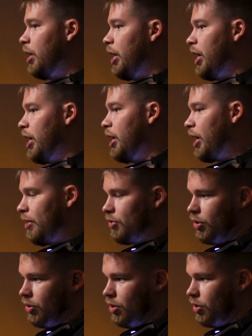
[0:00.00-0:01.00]
and I have
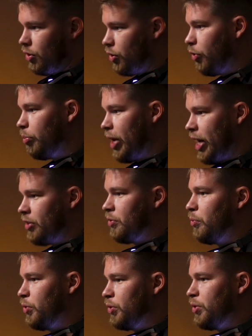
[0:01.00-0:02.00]
to either go back
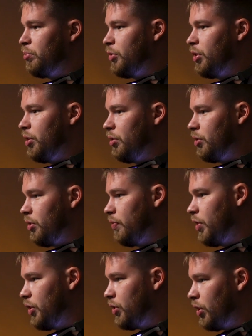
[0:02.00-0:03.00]
towards him to
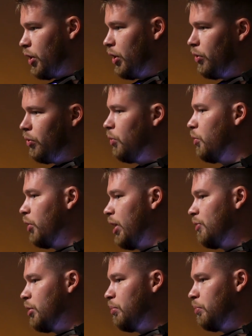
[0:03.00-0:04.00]
finish the kill, or I
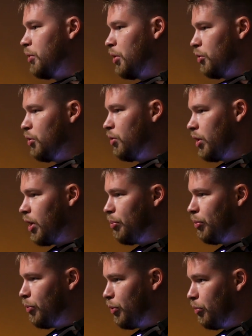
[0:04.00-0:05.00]
have to shoot a
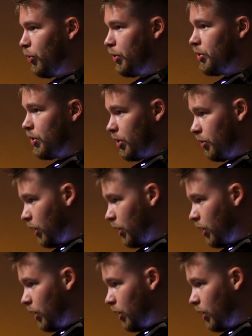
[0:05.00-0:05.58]
couple more bullets. So